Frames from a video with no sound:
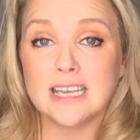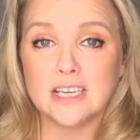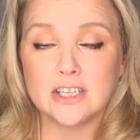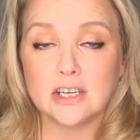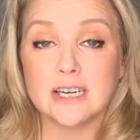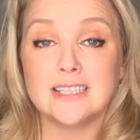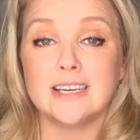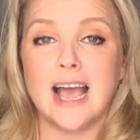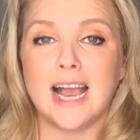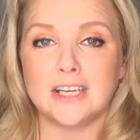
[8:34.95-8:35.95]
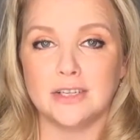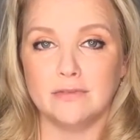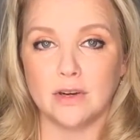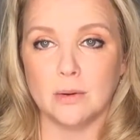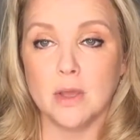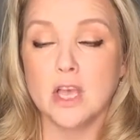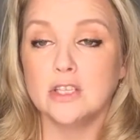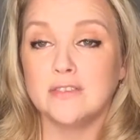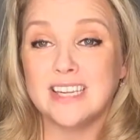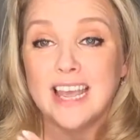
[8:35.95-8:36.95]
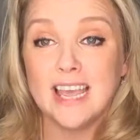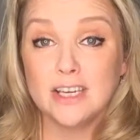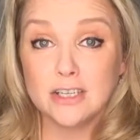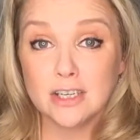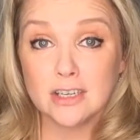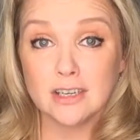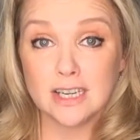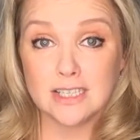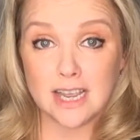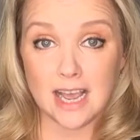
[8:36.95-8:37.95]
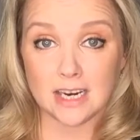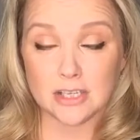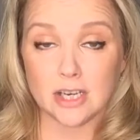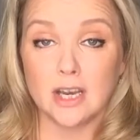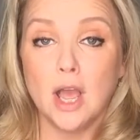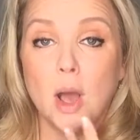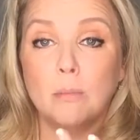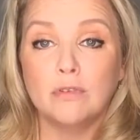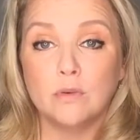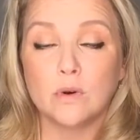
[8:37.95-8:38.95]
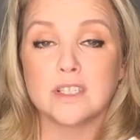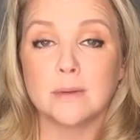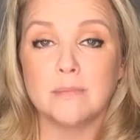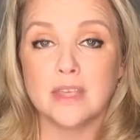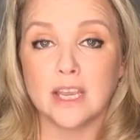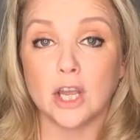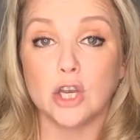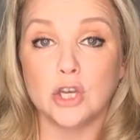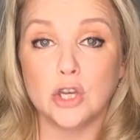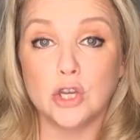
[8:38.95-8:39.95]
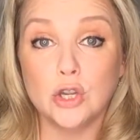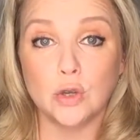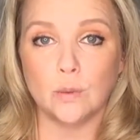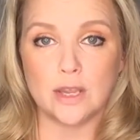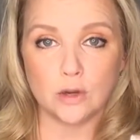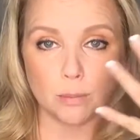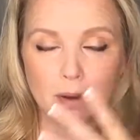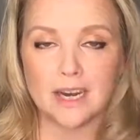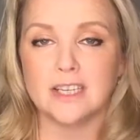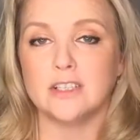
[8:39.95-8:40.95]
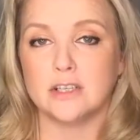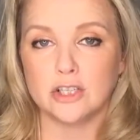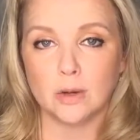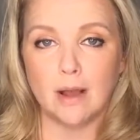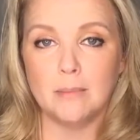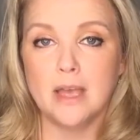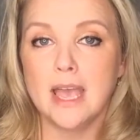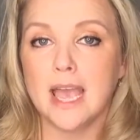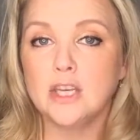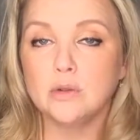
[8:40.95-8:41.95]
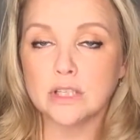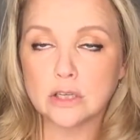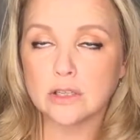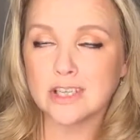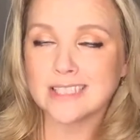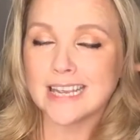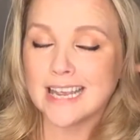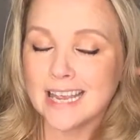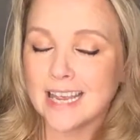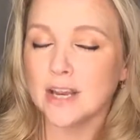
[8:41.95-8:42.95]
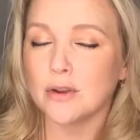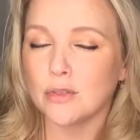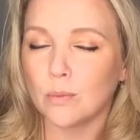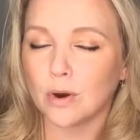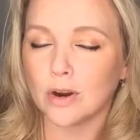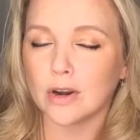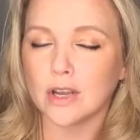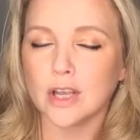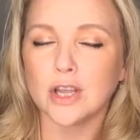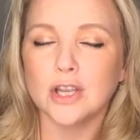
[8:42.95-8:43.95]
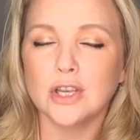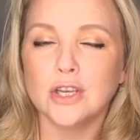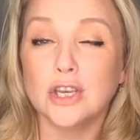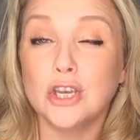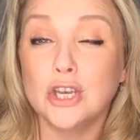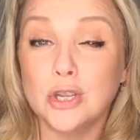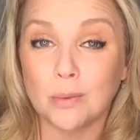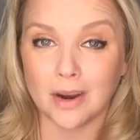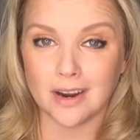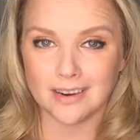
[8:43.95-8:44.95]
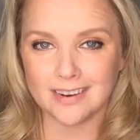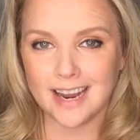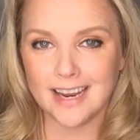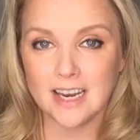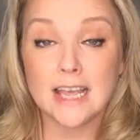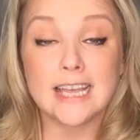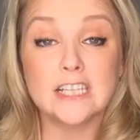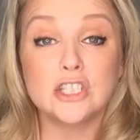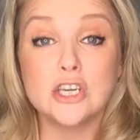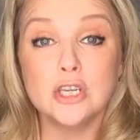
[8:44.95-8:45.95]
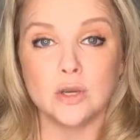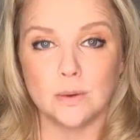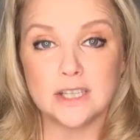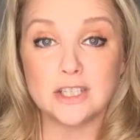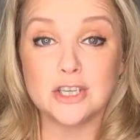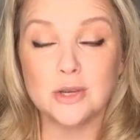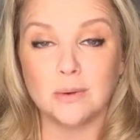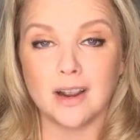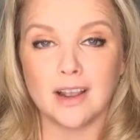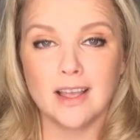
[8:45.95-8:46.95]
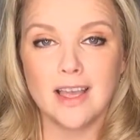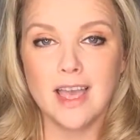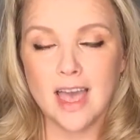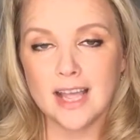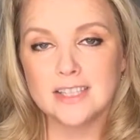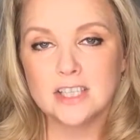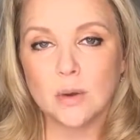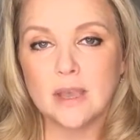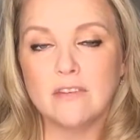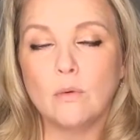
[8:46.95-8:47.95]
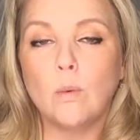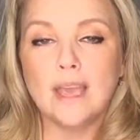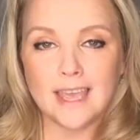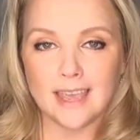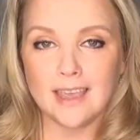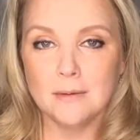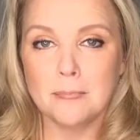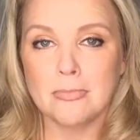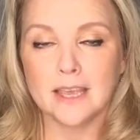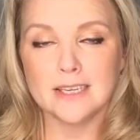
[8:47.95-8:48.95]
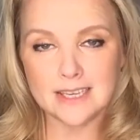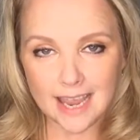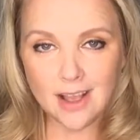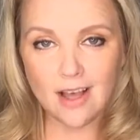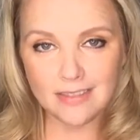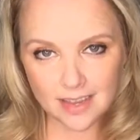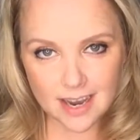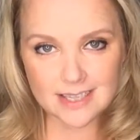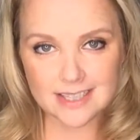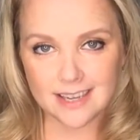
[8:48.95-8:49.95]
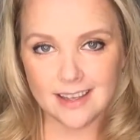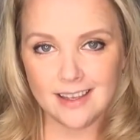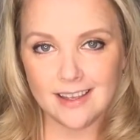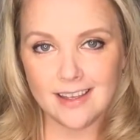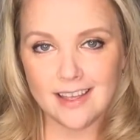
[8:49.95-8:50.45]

enter is an action verb. So you have to enter into action before something new in your body is going to show up. And you literally just hear the word newer, right? It's new, it's newer. And so if we can take on the idea